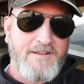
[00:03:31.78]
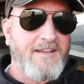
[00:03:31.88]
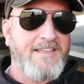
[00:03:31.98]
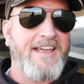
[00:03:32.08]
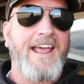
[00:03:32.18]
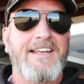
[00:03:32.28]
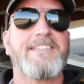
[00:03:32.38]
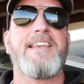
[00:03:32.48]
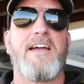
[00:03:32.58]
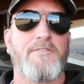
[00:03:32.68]
Got that?
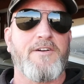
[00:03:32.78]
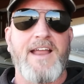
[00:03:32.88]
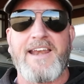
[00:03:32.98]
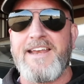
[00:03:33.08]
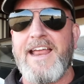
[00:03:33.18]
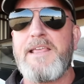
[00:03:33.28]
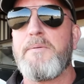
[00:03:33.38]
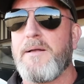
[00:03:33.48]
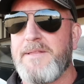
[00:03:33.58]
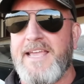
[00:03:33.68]
Has never, not in any
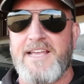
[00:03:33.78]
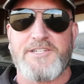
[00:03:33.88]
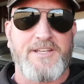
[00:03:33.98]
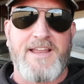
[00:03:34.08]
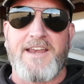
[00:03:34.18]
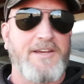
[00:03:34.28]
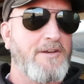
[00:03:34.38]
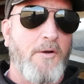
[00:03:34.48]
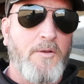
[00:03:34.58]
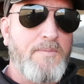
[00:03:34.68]
publication, not in
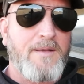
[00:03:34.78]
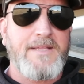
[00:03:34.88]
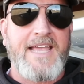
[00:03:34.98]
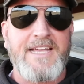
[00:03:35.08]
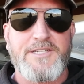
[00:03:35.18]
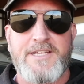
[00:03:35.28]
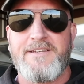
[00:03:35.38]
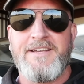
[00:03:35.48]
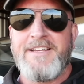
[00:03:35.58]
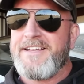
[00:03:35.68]
an old publication,